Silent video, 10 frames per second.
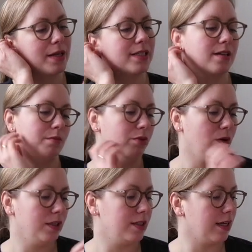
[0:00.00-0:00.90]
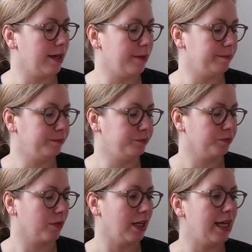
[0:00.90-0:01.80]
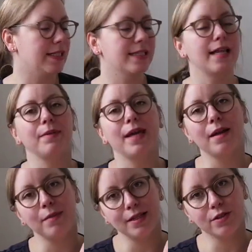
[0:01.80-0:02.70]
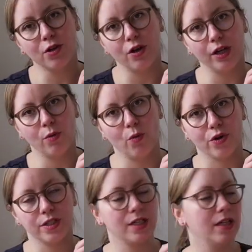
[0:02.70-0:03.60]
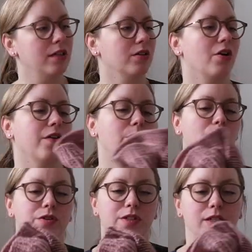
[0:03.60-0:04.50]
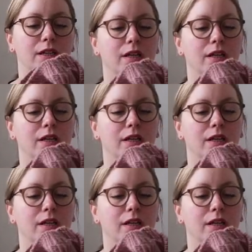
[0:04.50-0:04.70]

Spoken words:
some point. It's La Bien-Aimée Curry worsted.